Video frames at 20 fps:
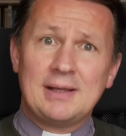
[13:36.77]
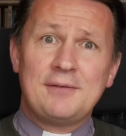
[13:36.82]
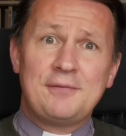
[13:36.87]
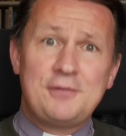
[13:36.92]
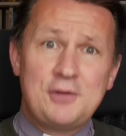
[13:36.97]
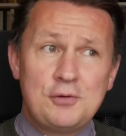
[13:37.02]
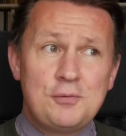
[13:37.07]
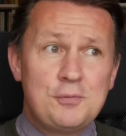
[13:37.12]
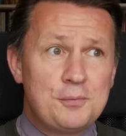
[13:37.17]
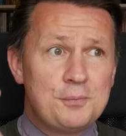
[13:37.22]

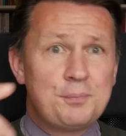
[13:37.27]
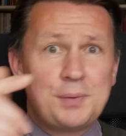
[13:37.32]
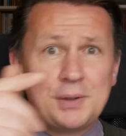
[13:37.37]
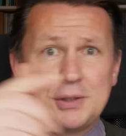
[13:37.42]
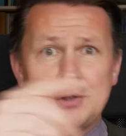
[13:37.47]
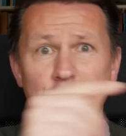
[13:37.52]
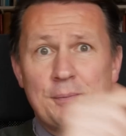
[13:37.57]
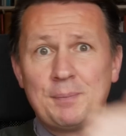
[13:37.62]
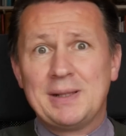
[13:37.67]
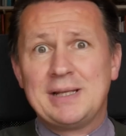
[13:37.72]
you
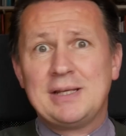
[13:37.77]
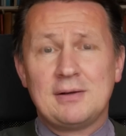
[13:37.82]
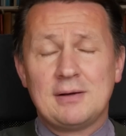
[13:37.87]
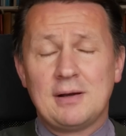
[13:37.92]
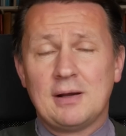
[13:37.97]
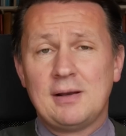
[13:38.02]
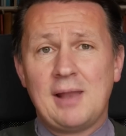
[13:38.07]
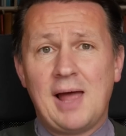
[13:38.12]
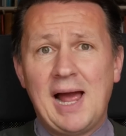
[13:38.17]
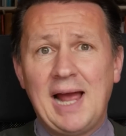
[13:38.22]
put your opinion
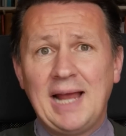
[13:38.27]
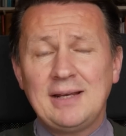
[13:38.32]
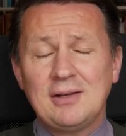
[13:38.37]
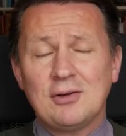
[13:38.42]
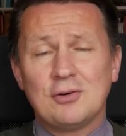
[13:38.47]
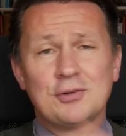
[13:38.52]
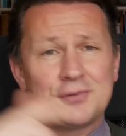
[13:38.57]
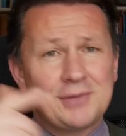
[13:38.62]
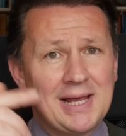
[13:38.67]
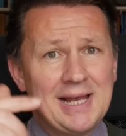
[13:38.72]
online
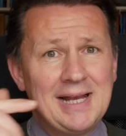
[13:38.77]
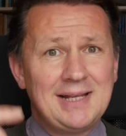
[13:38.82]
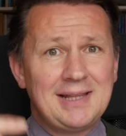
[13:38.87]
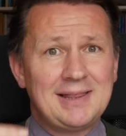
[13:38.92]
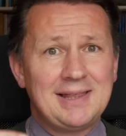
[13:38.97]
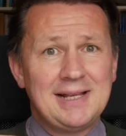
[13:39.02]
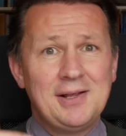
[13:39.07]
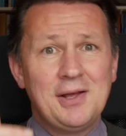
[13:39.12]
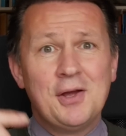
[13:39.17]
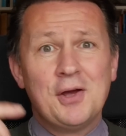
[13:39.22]
or say
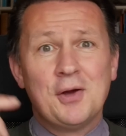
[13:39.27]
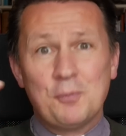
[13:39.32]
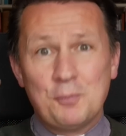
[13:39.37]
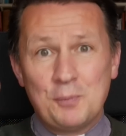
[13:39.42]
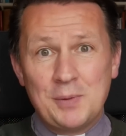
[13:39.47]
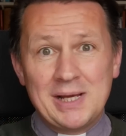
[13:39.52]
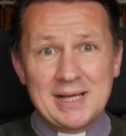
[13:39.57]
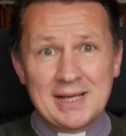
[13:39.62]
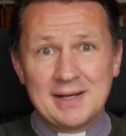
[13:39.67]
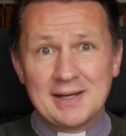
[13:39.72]
anything,
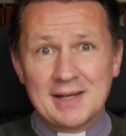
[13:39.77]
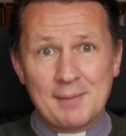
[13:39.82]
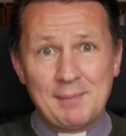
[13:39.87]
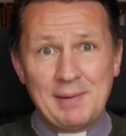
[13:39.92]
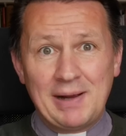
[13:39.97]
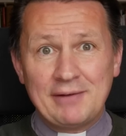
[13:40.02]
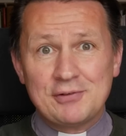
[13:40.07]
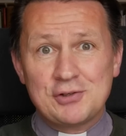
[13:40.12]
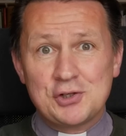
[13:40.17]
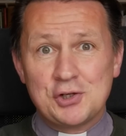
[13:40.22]
we're going to come
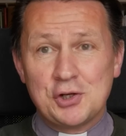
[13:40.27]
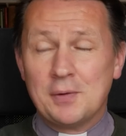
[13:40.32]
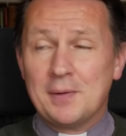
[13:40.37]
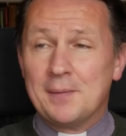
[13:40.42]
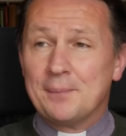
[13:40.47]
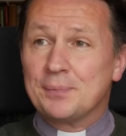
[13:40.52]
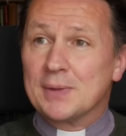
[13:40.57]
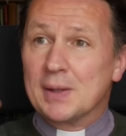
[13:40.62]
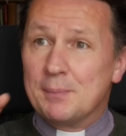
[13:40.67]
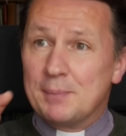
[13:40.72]
after you.
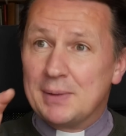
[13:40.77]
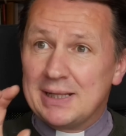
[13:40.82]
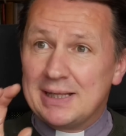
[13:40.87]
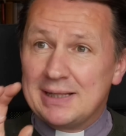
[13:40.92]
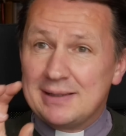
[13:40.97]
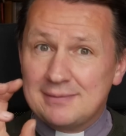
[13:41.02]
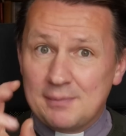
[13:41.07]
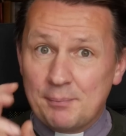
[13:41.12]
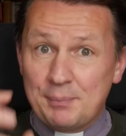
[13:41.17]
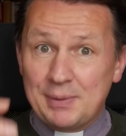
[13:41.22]
But
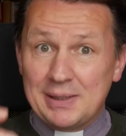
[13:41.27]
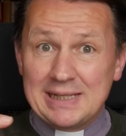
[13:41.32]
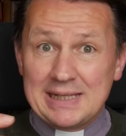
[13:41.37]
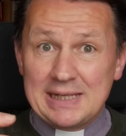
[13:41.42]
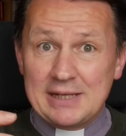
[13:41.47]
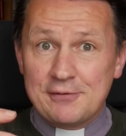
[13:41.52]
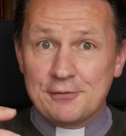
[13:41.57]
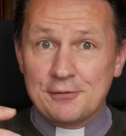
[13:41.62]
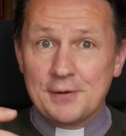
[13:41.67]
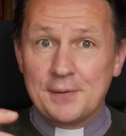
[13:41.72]
it's a
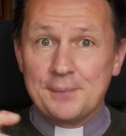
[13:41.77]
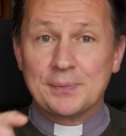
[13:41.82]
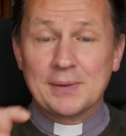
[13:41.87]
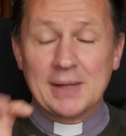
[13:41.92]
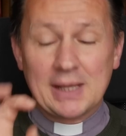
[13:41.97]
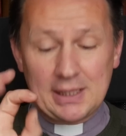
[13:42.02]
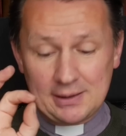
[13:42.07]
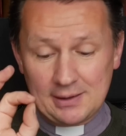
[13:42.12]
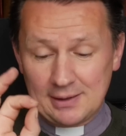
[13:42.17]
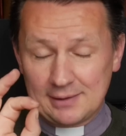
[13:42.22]
belief
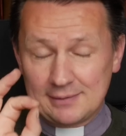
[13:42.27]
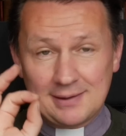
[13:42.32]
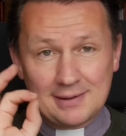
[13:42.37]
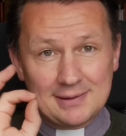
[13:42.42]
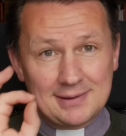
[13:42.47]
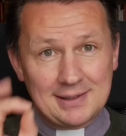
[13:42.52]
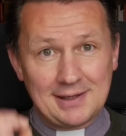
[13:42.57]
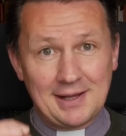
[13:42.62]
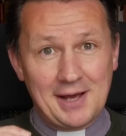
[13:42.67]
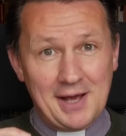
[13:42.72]
and
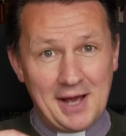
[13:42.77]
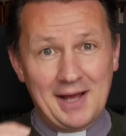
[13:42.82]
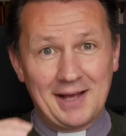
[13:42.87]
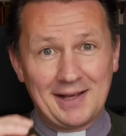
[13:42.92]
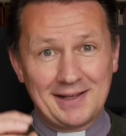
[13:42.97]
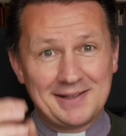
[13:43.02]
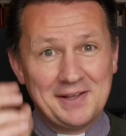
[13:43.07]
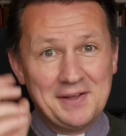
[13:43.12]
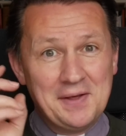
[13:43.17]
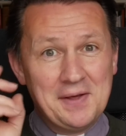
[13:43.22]
something
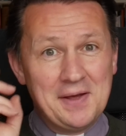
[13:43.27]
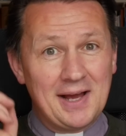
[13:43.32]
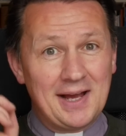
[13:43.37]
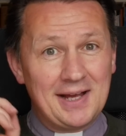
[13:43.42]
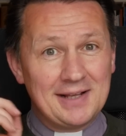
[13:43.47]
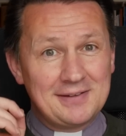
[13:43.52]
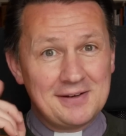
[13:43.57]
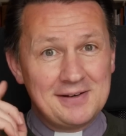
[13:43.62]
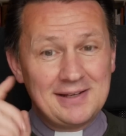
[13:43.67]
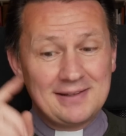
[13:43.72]
that
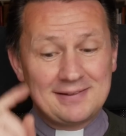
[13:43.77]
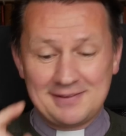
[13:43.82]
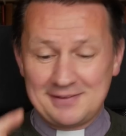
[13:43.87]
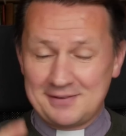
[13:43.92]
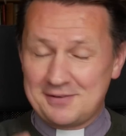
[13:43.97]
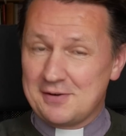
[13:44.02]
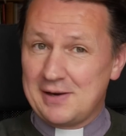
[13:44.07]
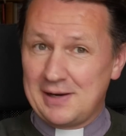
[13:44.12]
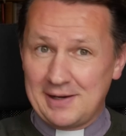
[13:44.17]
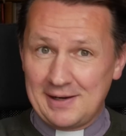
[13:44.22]
I do listen
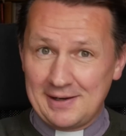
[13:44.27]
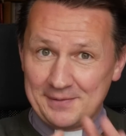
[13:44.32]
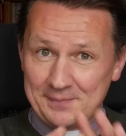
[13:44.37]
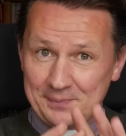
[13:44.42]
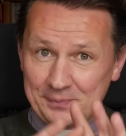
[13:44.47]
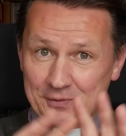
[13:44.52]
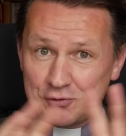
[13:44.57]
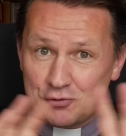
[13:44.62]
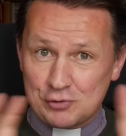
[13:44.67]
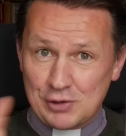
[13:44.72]
to, and
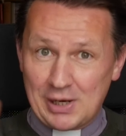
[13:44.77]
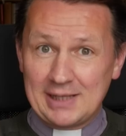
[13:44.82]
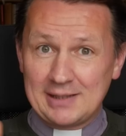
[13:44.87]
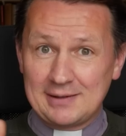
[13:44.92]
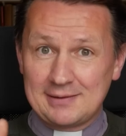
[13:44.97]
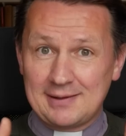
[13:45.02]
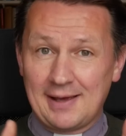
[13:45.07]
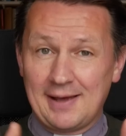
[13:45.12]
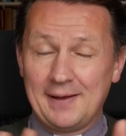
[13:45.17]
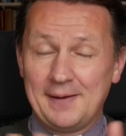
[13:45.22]
trying
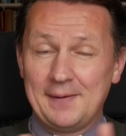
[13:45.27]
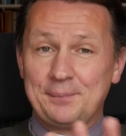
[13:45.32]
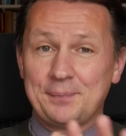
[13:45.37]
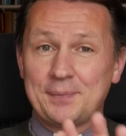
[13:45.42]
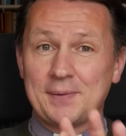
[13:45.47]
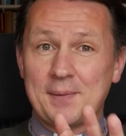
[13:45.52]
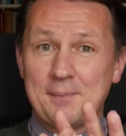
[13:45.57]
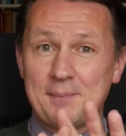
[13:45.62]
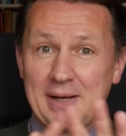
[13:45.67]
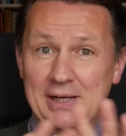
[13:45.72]
to
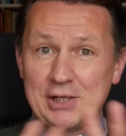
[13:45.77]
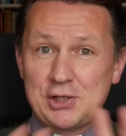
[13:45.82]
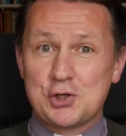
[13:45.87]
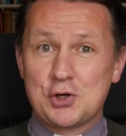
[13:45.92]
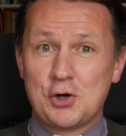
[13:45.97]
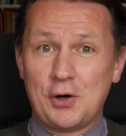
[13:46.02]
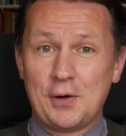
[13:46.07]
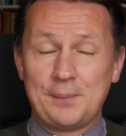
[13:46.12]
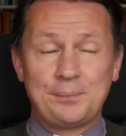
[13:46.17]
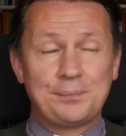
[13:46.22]
make
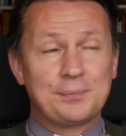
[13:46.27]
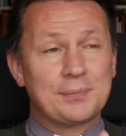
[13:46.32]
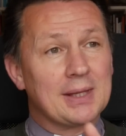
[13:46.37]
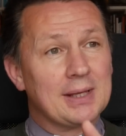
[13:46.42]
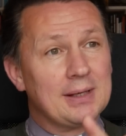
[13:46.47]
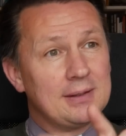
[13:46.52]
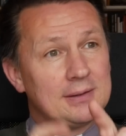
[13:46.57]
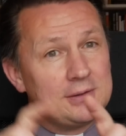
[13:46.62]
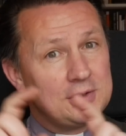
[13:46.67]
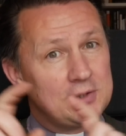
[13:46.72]
sure
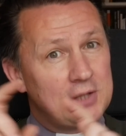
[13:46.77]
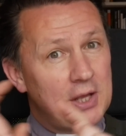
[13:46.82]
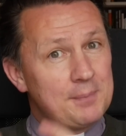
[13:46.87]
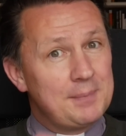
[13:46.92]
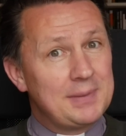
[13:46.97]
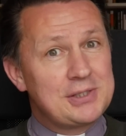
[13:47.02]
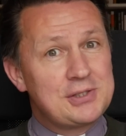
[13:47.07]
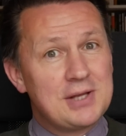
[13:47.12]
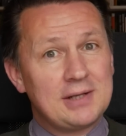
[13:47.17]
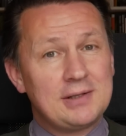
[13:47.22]
you don't
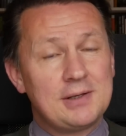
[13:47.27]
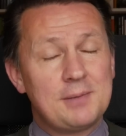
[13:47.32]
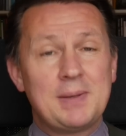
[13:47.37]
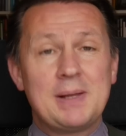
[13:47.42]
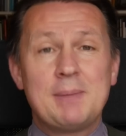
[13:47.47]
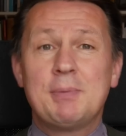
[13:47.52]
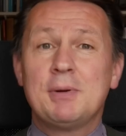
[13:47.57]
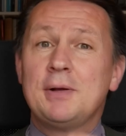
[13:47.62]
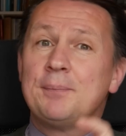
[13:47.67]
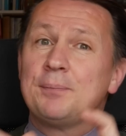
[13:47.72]
misgender
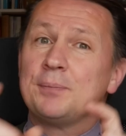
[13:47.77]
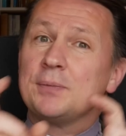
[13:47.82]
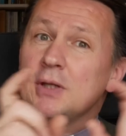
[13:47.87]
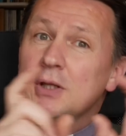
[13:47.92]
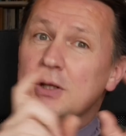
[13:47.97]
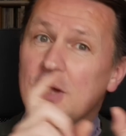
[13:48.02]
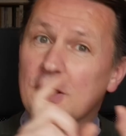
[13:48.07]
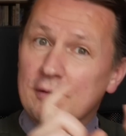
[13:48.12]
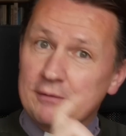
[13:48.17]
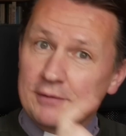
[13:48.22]
people, you
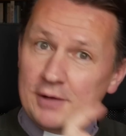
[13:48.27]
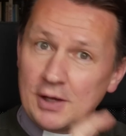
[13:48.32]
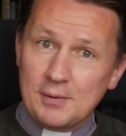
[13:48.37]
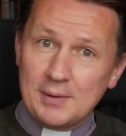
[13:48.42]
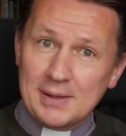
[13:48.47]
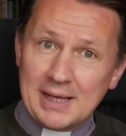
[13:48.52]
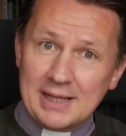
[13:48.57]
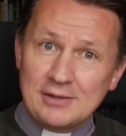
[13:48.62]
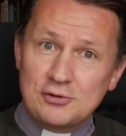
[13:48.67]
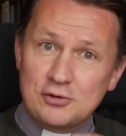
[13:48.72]
don't go
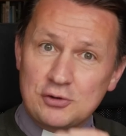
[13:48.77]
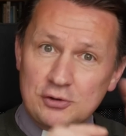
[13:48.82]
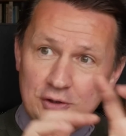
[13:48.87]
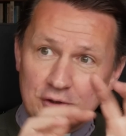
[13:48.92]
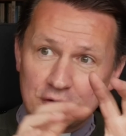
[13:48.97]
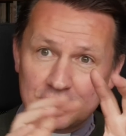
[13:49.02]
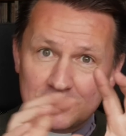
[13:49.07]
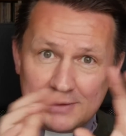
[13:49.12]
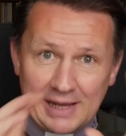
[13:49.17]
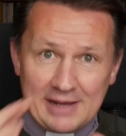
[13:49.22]
against, you
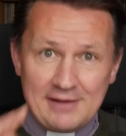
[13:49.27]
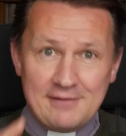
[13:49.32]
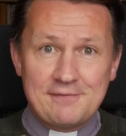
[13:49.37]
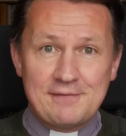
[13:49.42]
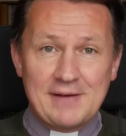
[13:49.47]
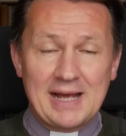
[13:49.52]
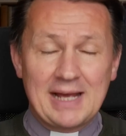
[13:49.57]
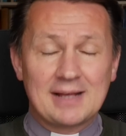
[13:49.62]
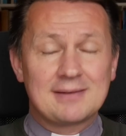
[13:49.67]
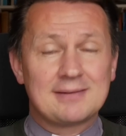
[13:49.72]
just state
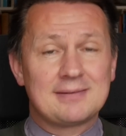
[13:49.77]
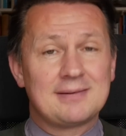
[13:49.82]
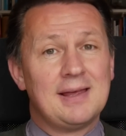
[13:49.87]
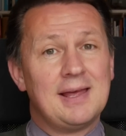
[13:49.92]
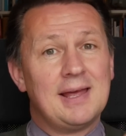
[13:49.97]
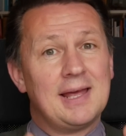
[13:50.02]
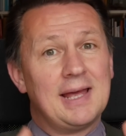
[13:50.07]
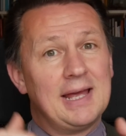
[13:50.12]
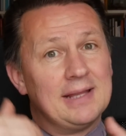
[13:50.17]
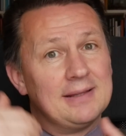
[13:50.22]
facts
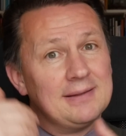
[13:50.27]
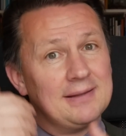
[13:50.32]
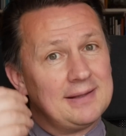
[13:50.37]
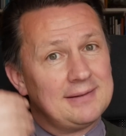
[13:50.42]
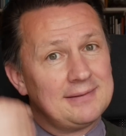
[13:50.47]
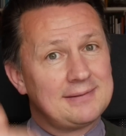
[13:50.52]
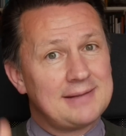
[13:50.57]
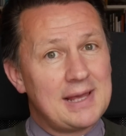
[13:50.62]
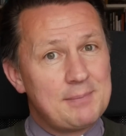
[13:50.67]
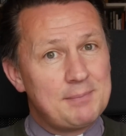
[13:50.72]
and
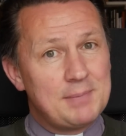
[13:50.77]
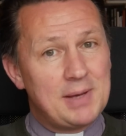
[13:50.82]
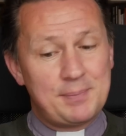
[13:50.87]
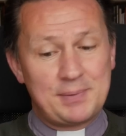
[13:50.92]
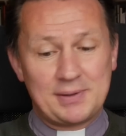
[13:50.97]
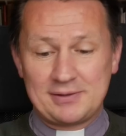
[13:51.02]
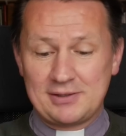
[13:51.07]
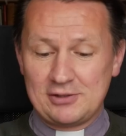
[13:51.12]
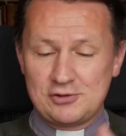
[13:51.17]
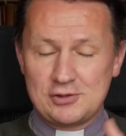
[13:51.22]
state my
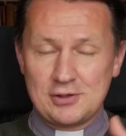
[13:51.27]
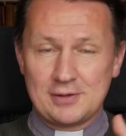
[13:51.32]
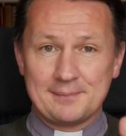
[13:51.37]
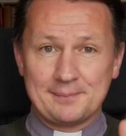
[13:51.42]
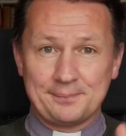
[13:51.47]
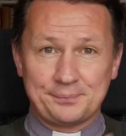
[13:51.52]
position.